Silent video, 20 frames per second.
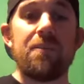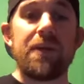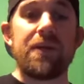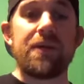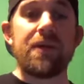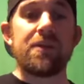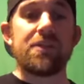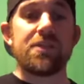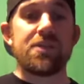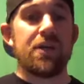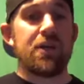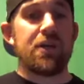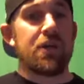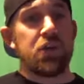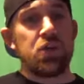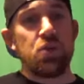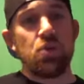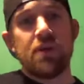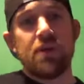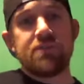Because
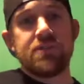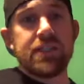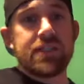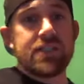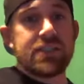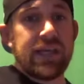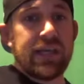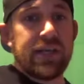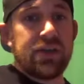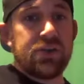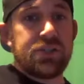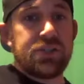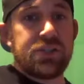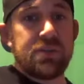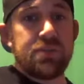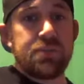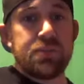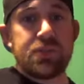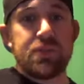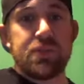you have
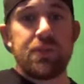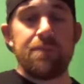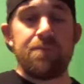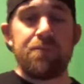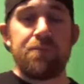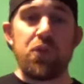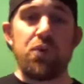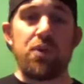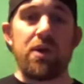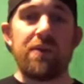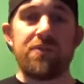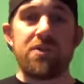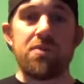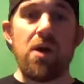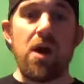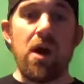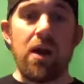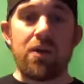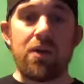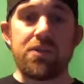dictatorships, you have
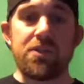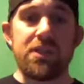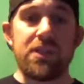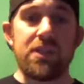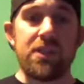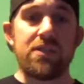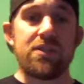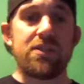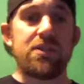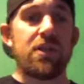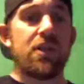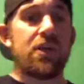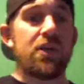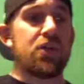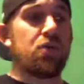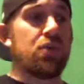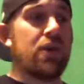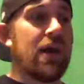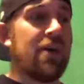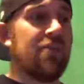democracies,
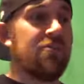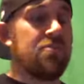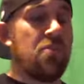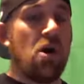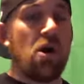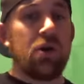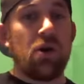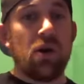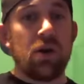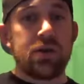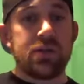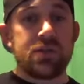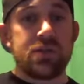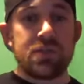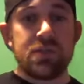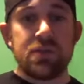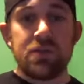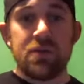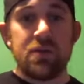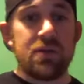you have monarchs,